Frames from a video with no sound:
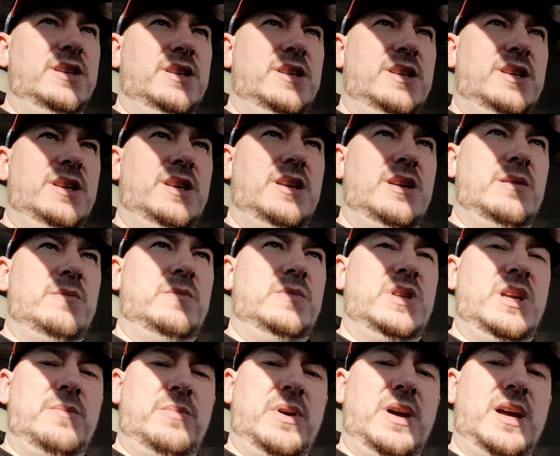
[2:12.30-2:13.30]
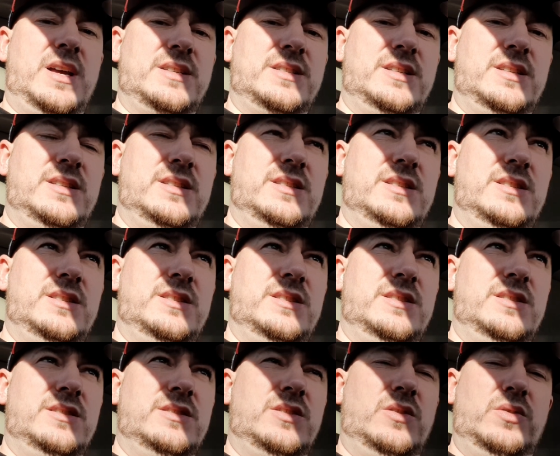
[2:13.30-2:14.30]
They passed.
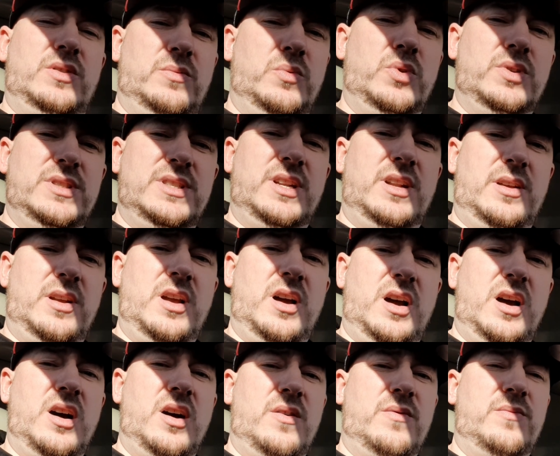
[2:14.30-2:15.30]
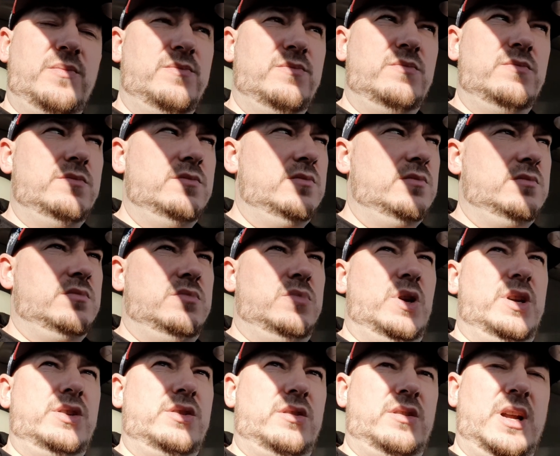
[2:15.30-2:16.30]
So the ones that I got off
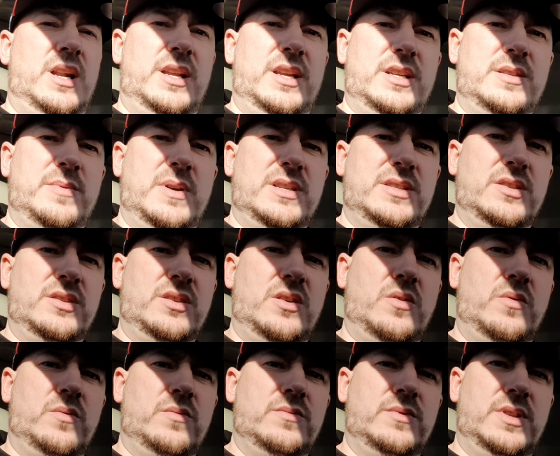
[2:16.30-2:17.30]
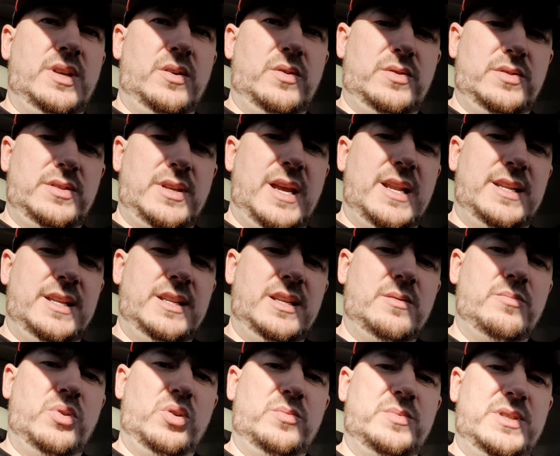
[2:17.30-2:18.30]
Wish or AliExpress or so, those LED
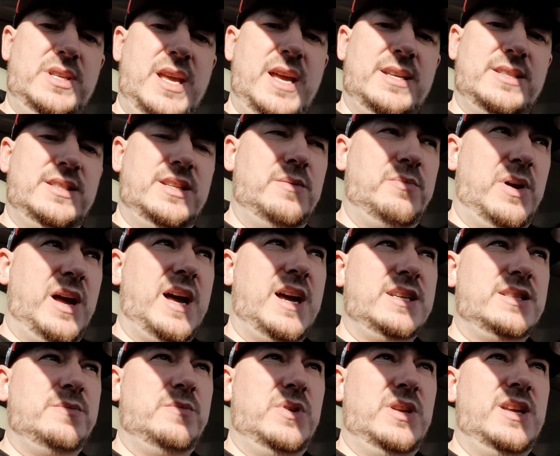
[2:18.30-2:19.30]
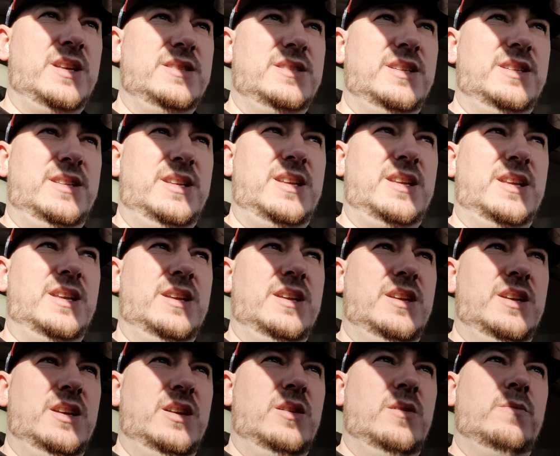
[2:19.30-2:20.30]
bulbs, yes, they passed my NCT,
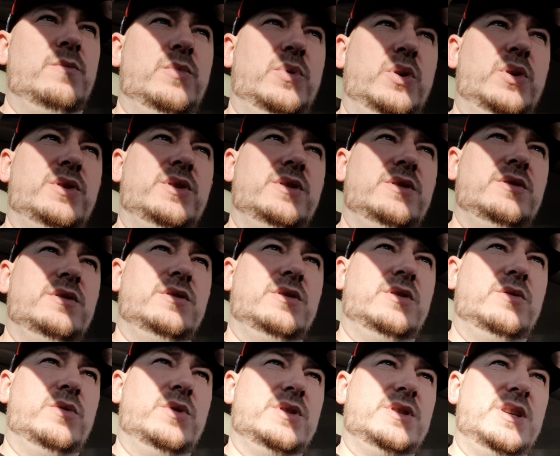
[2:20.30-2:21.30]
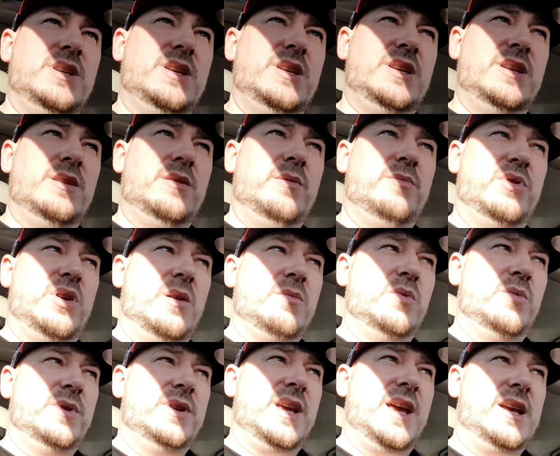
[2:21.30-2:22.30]
but there was a problem
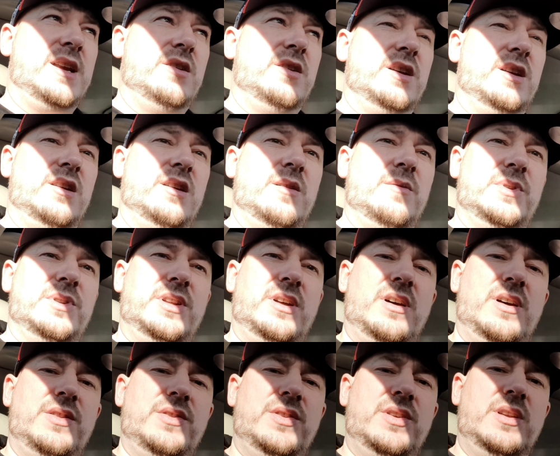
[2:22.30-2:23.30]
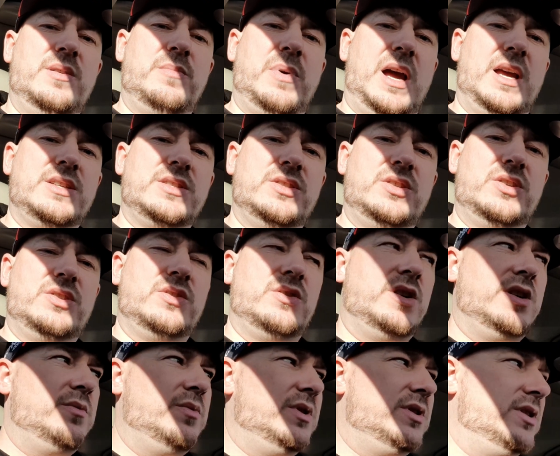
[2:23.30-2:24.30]
with the headlight alignment on the passenger
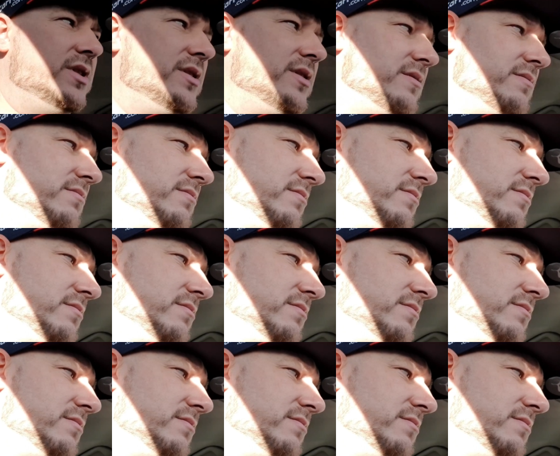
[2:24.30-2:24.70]
side, which is